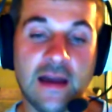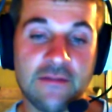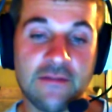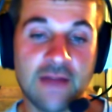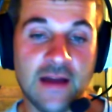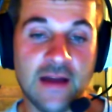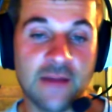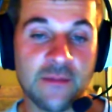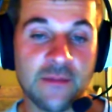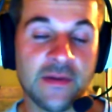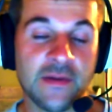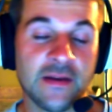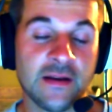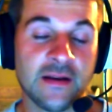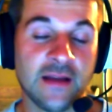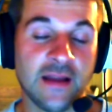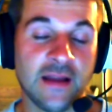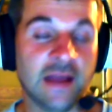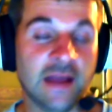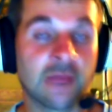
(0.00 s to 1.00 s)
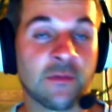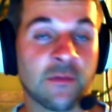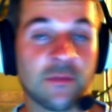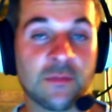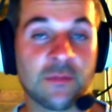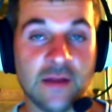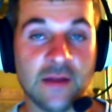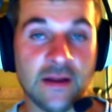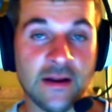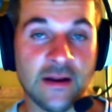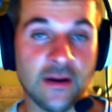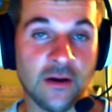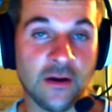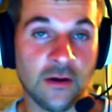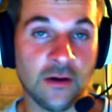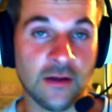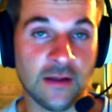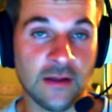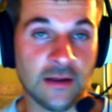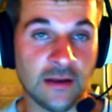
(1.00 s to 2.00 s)
not been able to play at
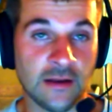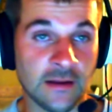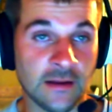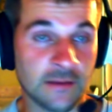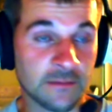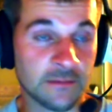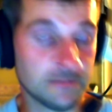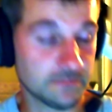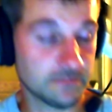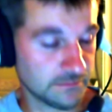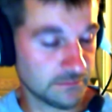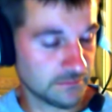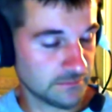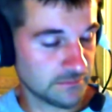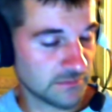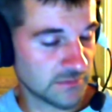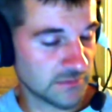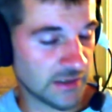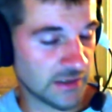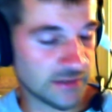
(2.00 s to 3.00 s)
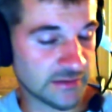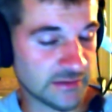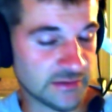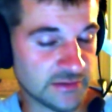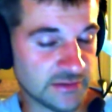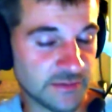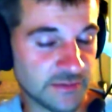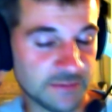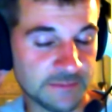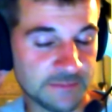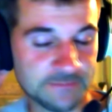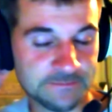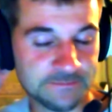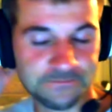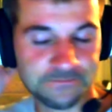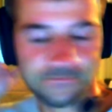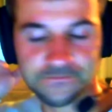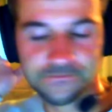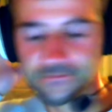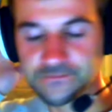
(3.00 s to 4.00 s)
all lately. Oh, excuse me.
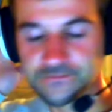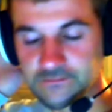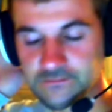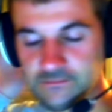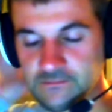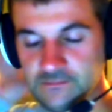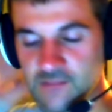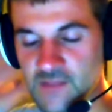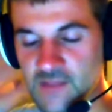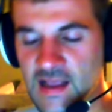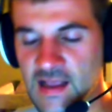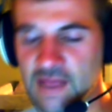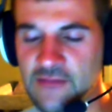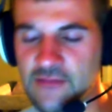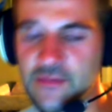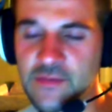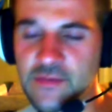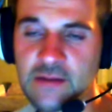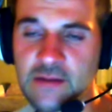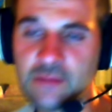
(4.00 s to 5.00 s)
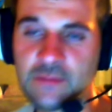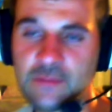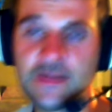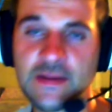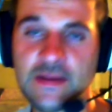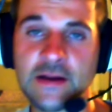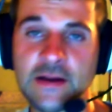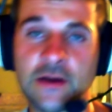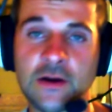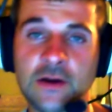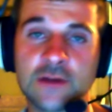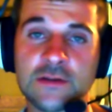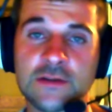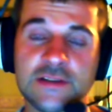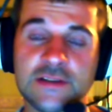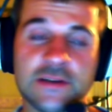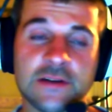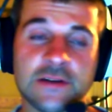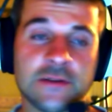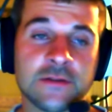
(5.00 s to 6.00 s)
I haven't been able to play at all,
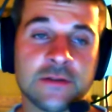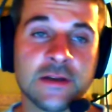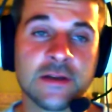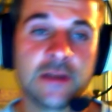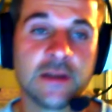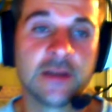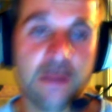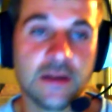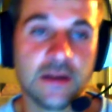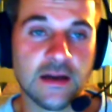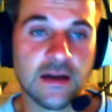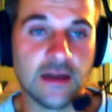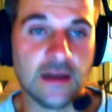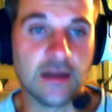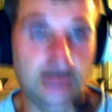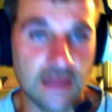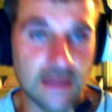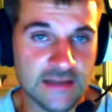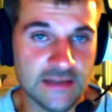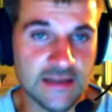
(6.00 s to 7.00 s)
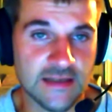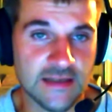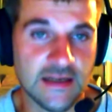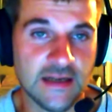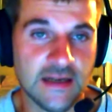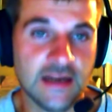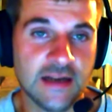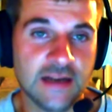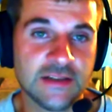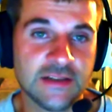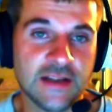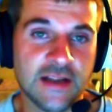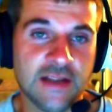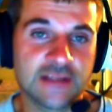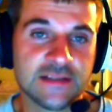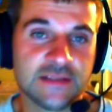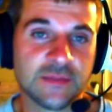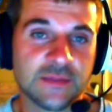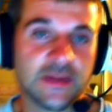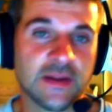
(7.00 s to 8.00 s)
so uh, last night I got a chance
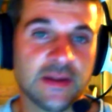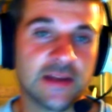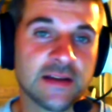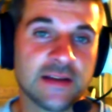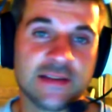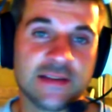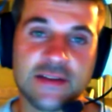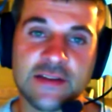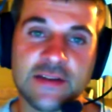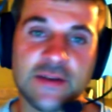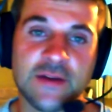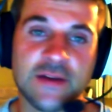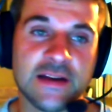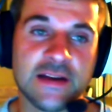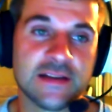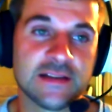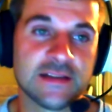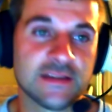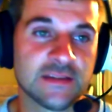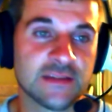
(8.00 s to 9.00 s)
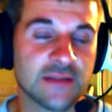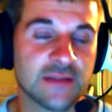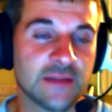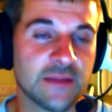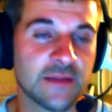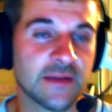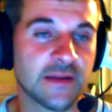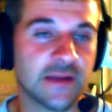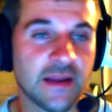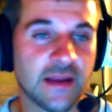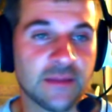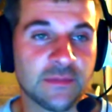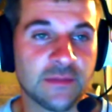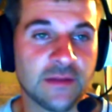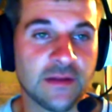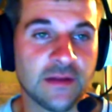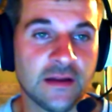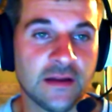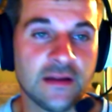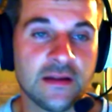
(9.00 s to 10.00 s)
to play because I knew I needed some type of
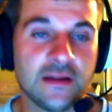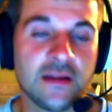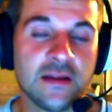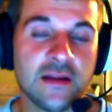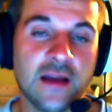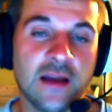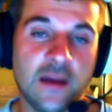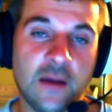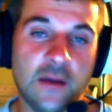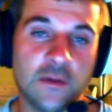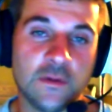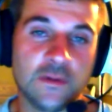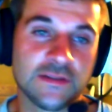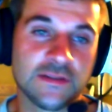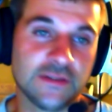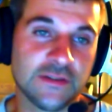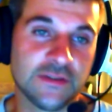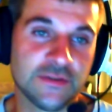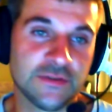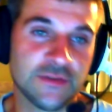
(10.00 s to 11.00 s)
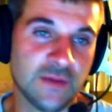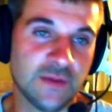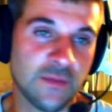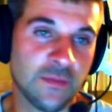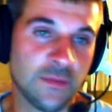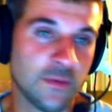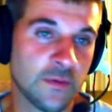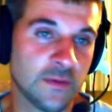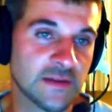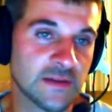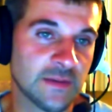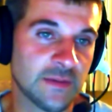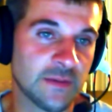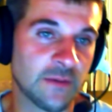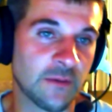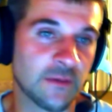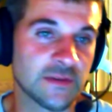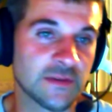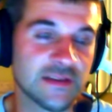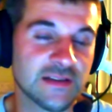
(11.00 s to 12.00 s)
gameplay. I was going to use my boys, but I
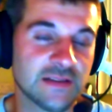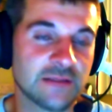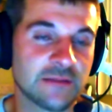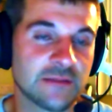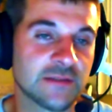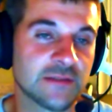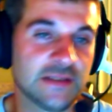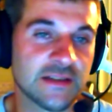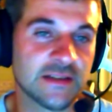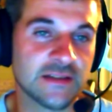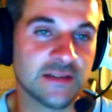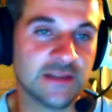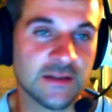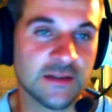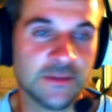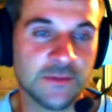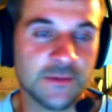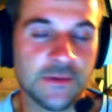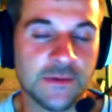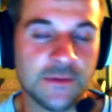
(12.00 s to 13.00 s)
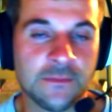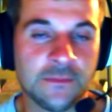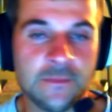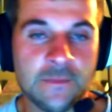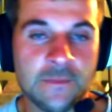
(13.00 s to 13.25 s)
wasn't able to get in touch with them.